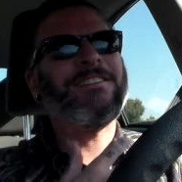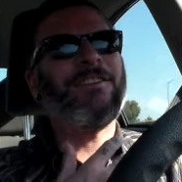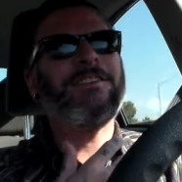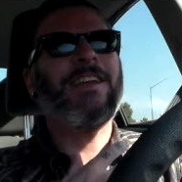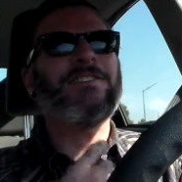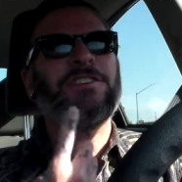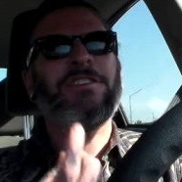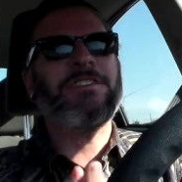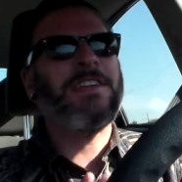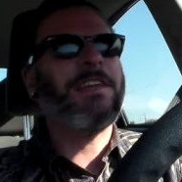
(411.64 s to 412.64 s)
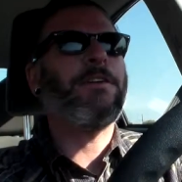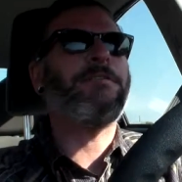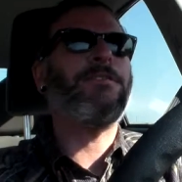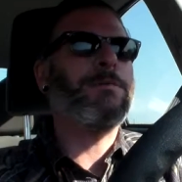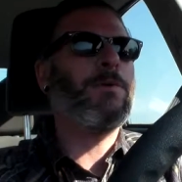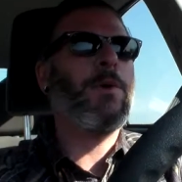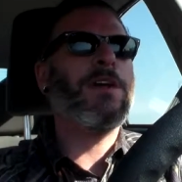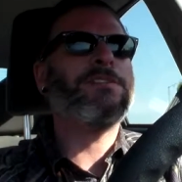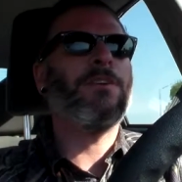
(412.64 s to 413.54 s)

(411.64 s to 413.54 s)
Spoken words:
it's our intentions that take their freedom away.